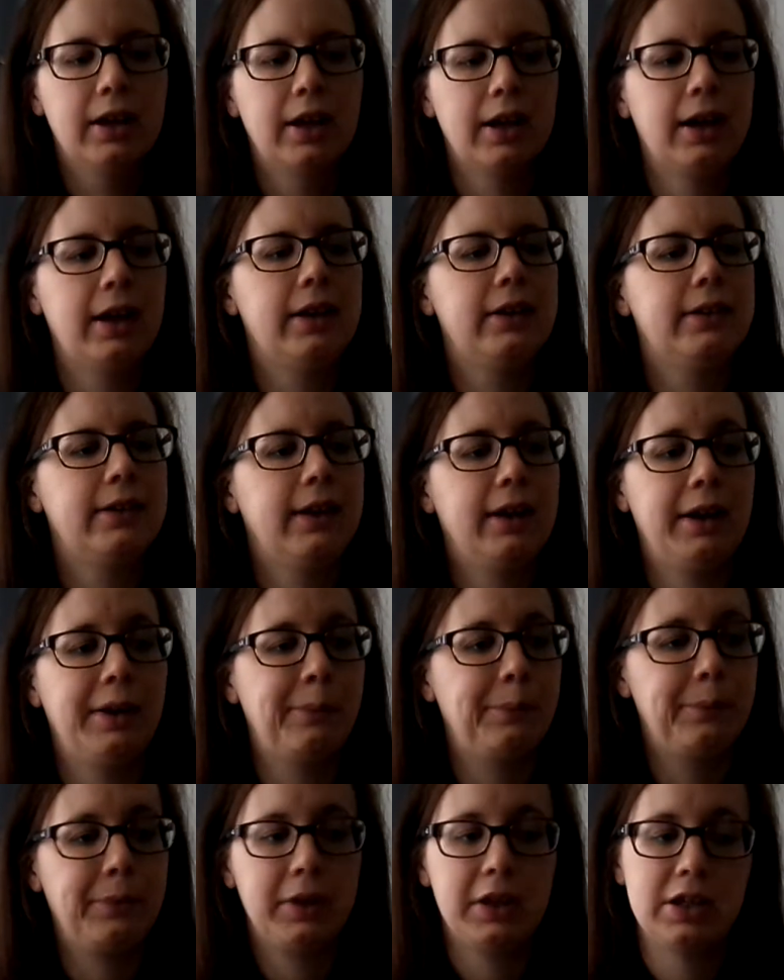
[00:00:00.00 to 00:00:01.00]
and
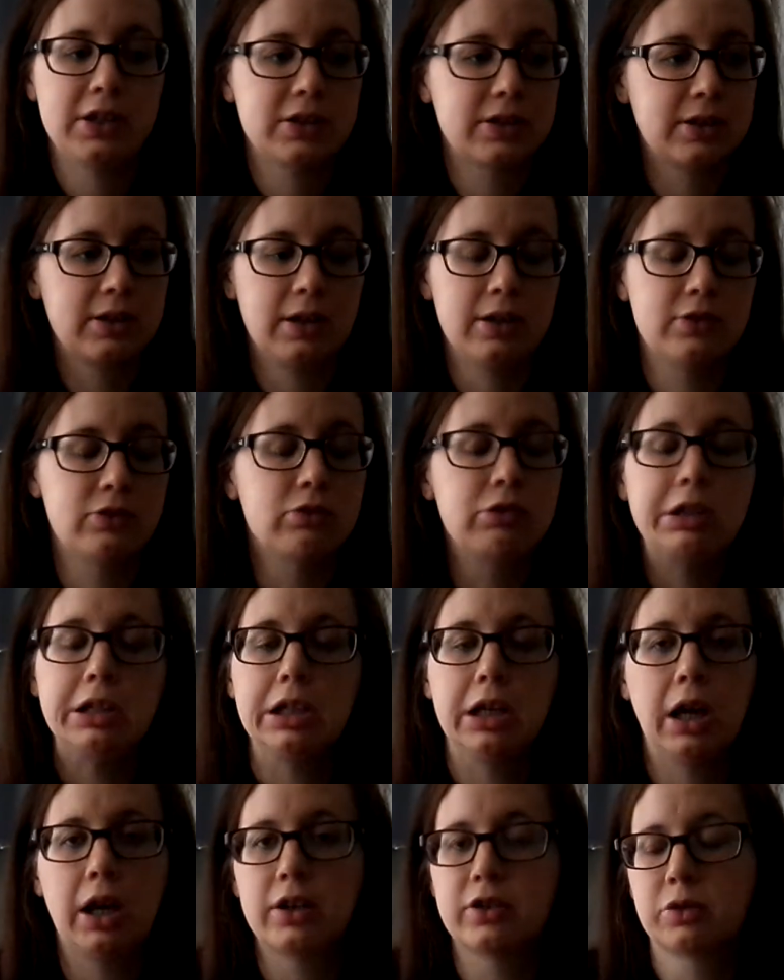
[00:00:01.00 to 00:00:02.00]
um, it's, it's
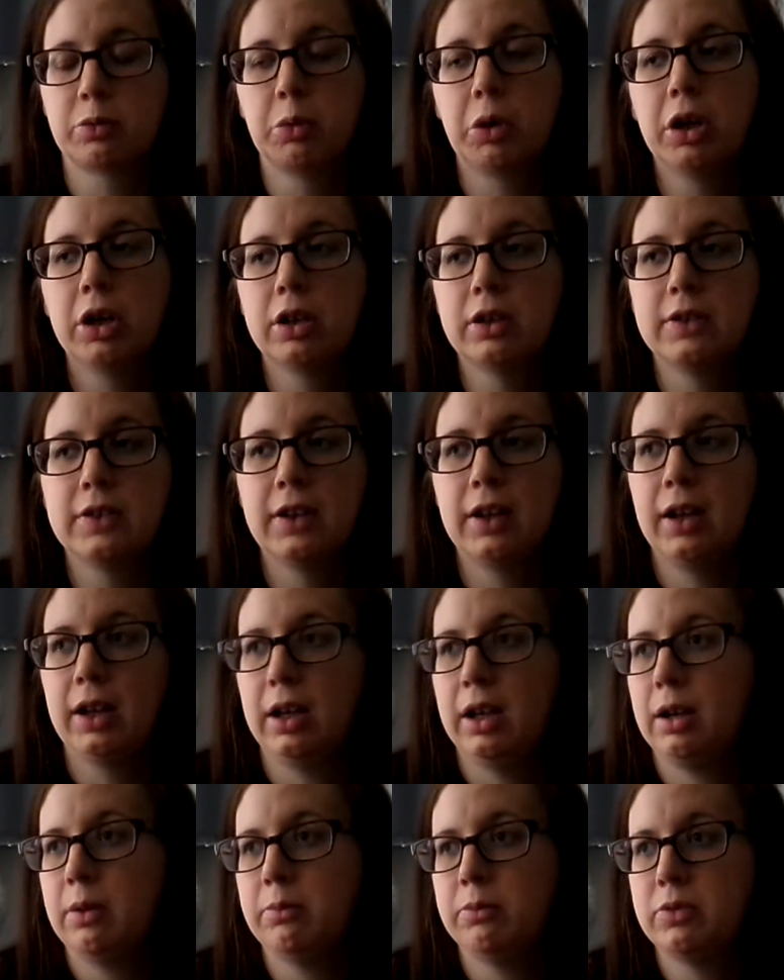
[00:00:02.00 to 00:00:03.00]
really has worked
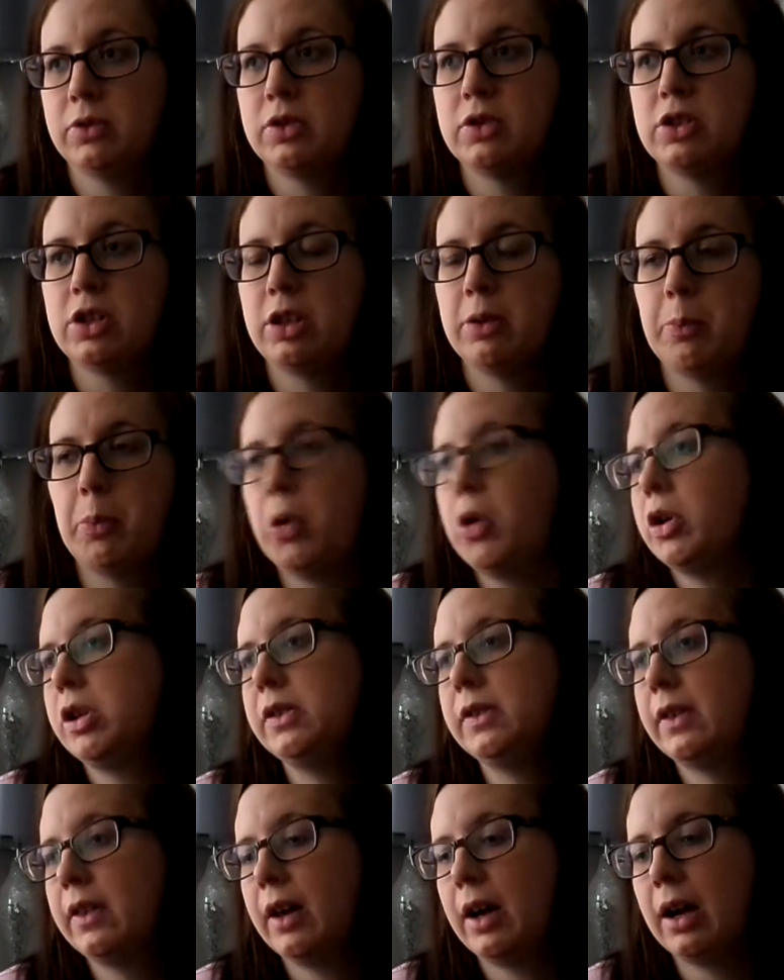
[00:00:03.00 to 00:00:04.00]
um, to the
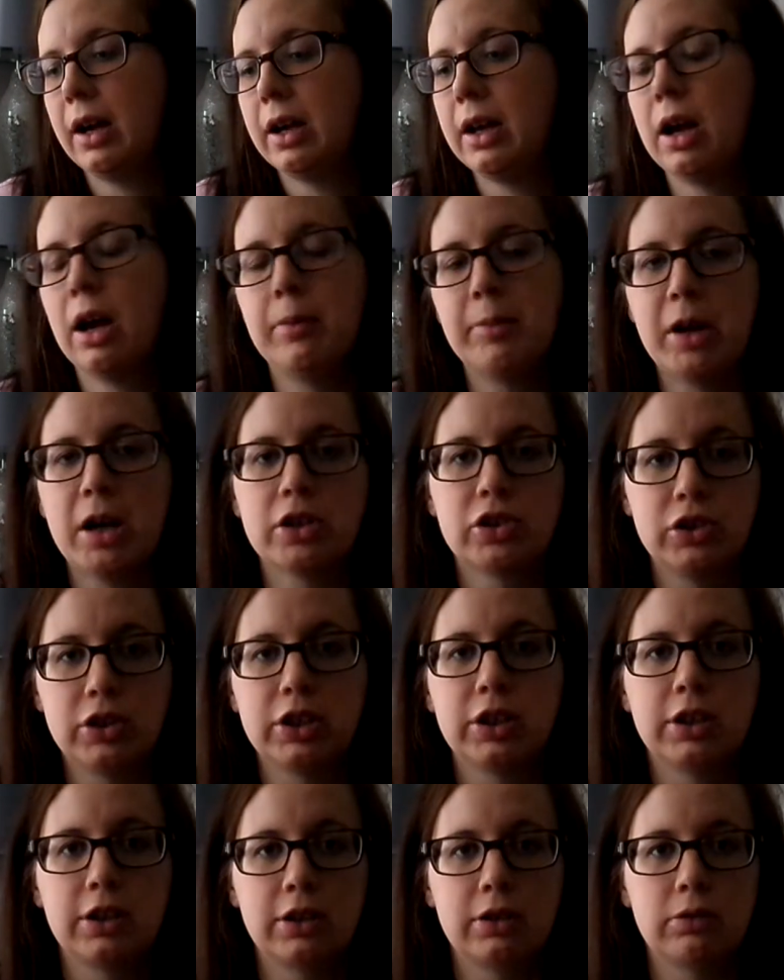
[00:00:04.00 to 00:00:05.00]
point that I am actually
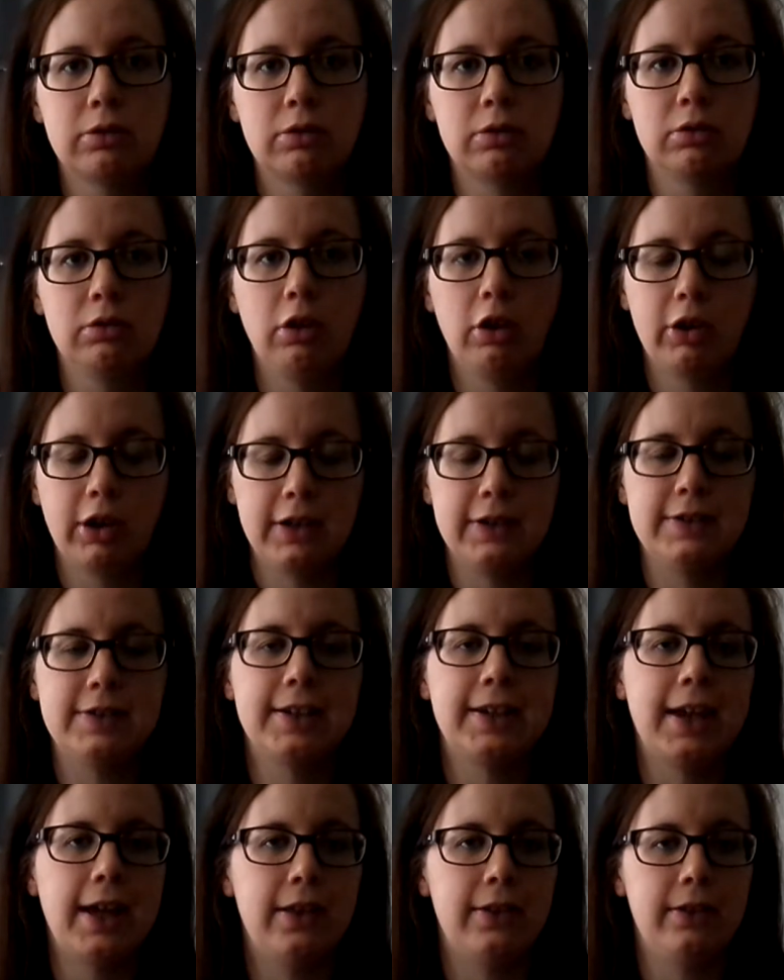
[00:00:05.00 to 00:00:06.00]
looking to
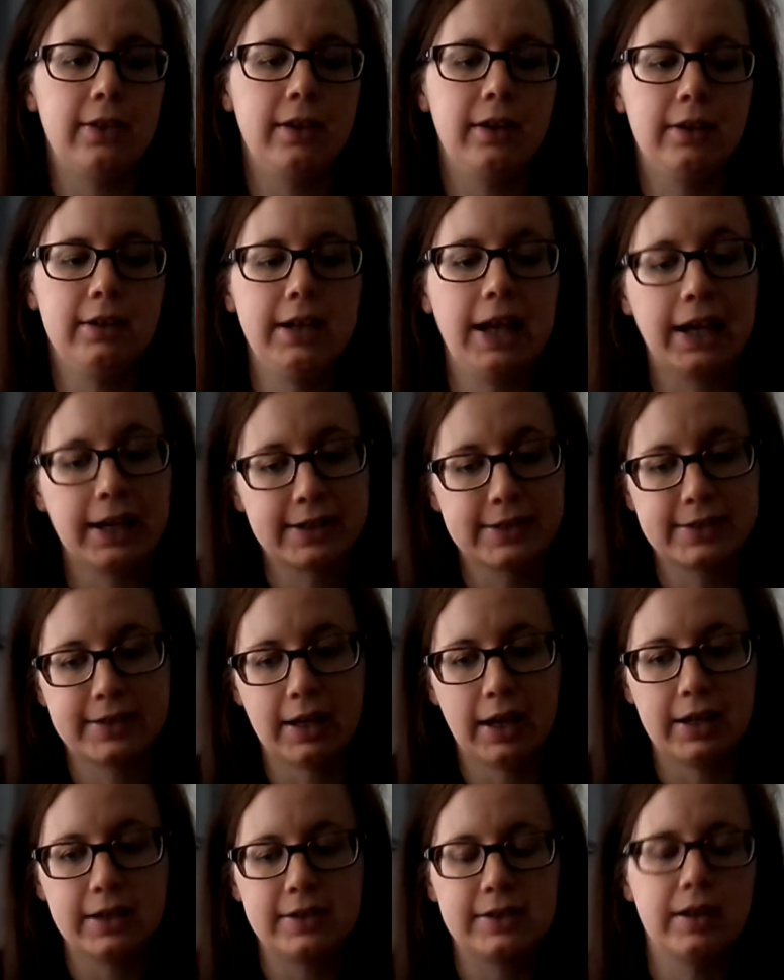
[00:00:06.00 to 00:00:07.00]
get the next
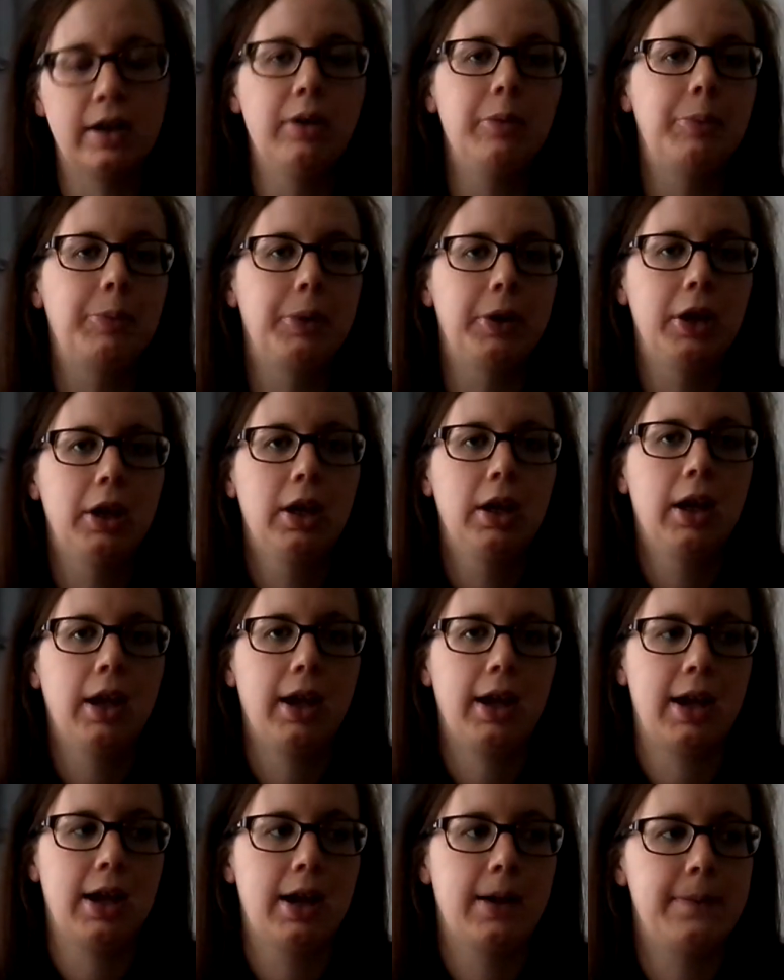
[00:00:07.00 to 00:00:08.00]
size up,
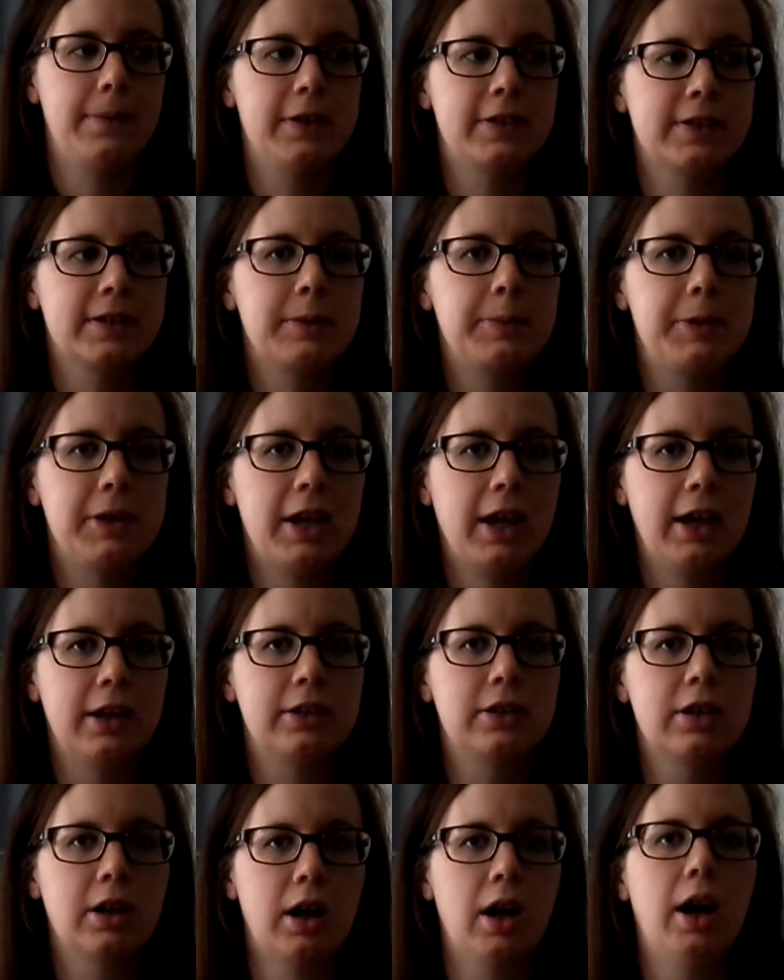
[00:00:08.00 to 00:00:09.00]
um, the
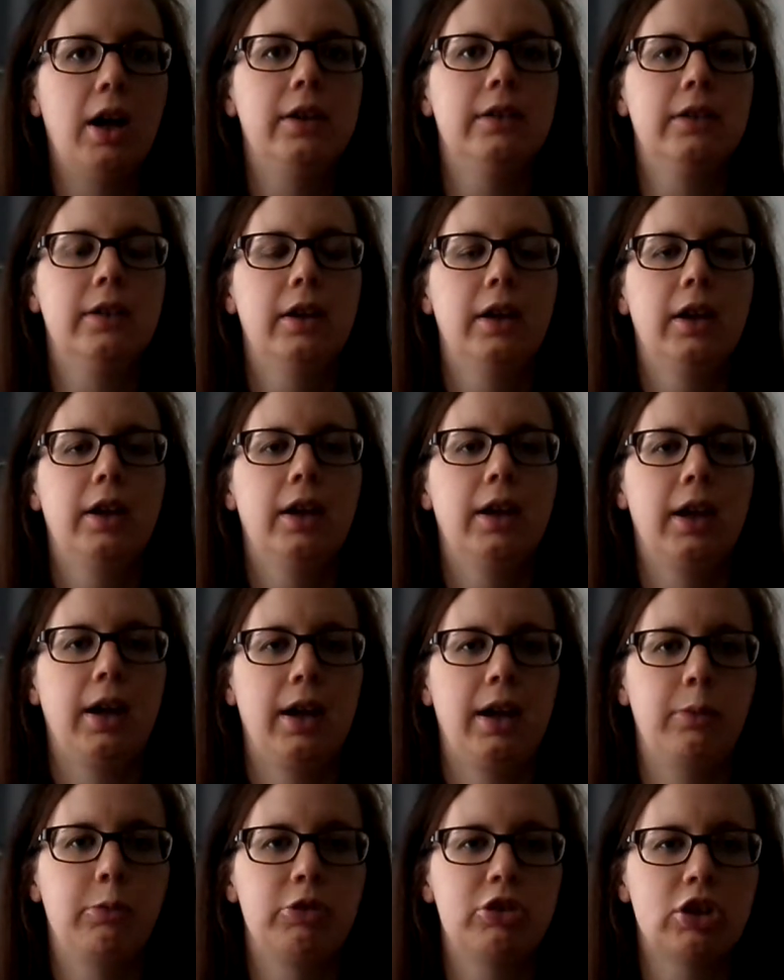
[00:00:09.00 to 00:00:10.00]
Sleepyhead Grand,
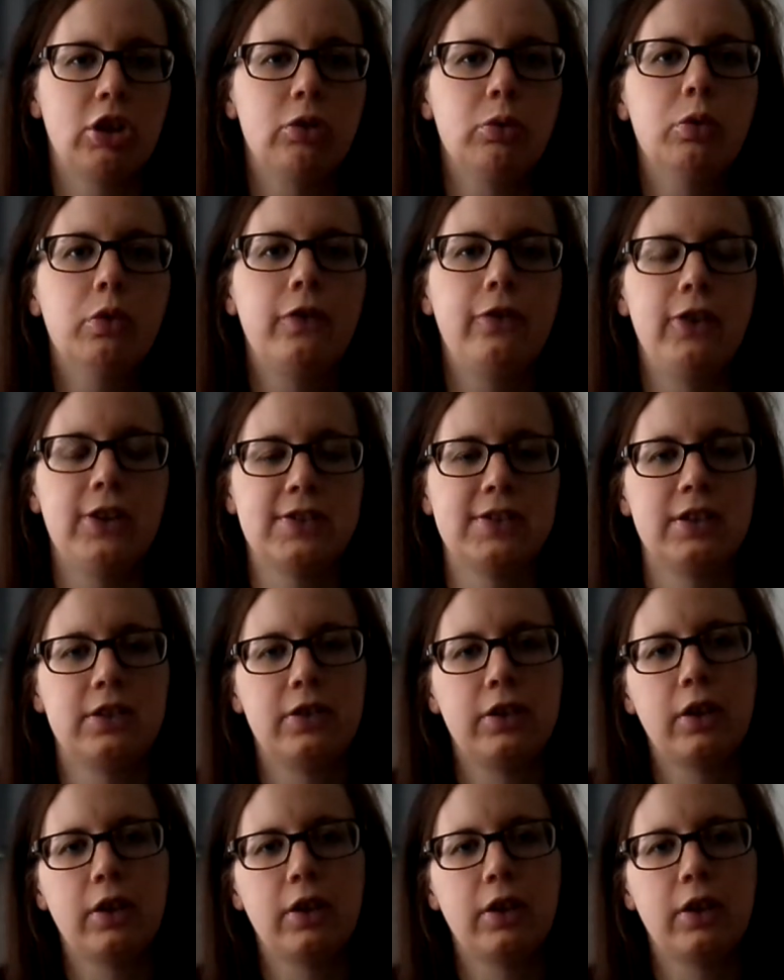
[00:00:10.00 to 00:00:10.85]
um, which I know fits into